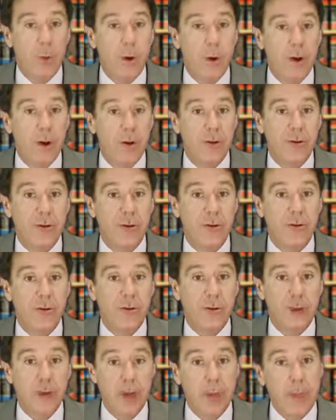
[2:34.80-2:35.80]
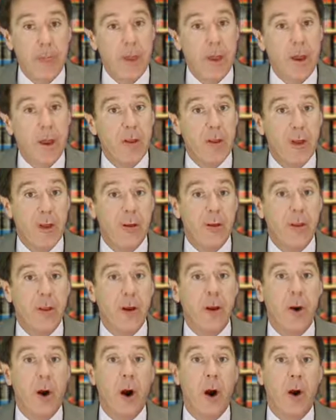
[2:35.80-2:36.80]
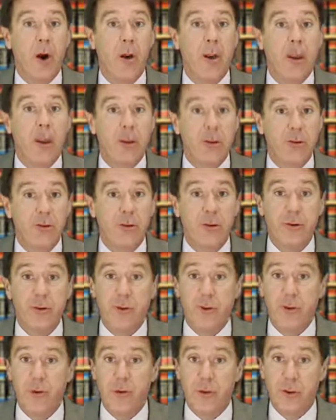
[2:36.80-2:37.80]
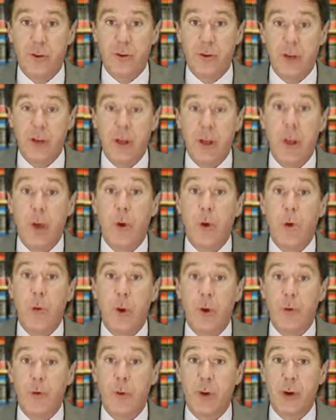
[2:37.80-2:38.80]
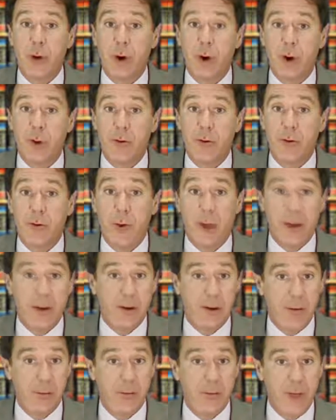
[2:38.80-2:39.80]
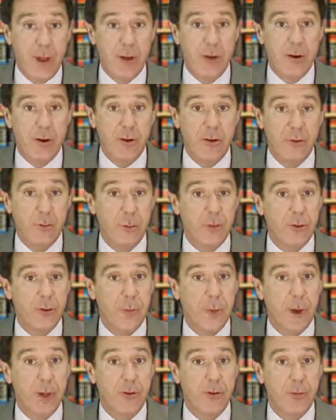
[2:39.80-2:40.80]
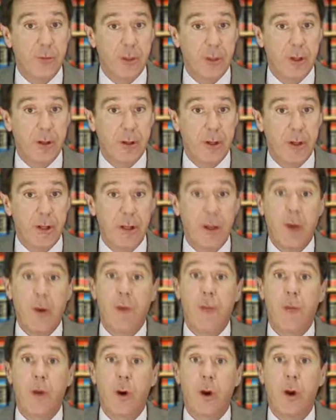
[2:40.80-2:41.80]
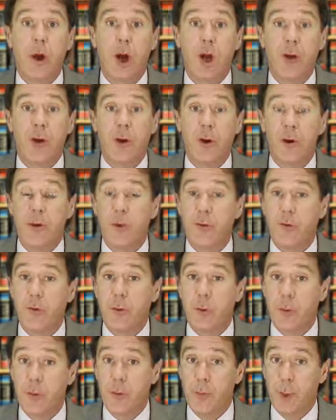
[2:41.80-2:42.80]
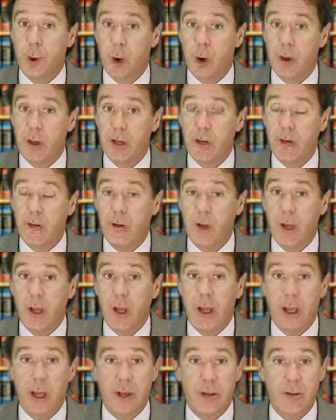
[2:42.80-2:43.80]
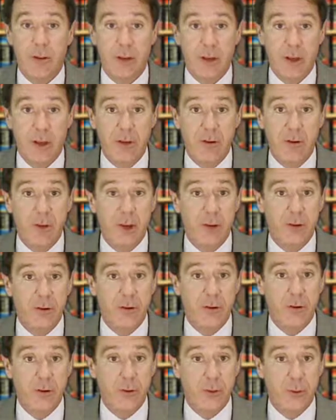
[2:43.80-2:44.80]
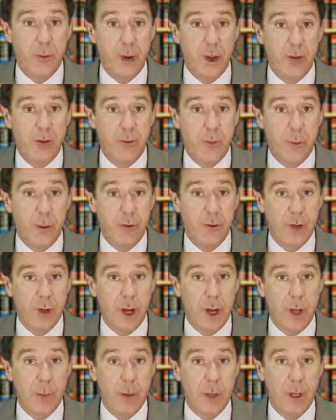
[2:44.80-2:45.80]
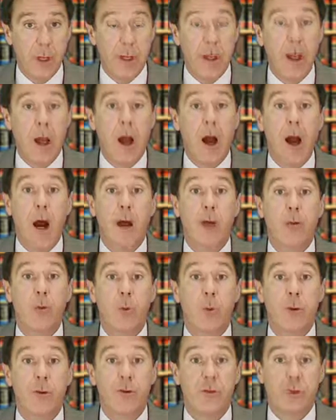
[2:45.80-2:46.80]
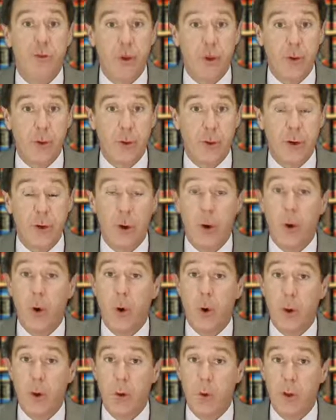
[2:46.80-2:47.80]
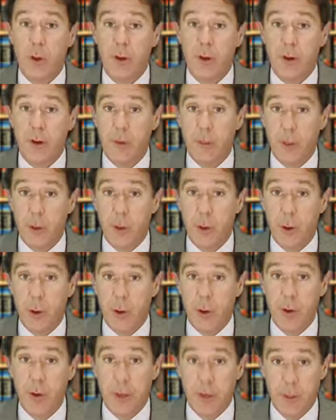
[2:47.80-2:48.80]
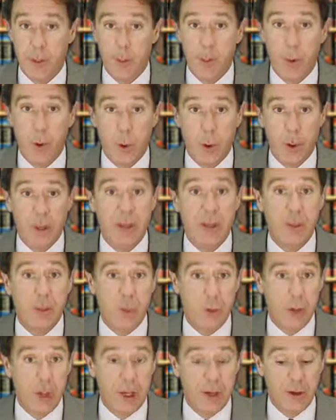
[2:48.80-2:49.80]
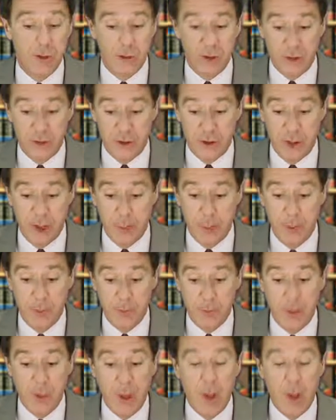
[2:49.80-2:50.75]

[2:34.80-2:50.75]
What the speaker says: We also see that there are issues of duty with regard to a defendant's responsibility for conduct of third parties. And these issues arise most commonly either with children or with an employer-employee relationship.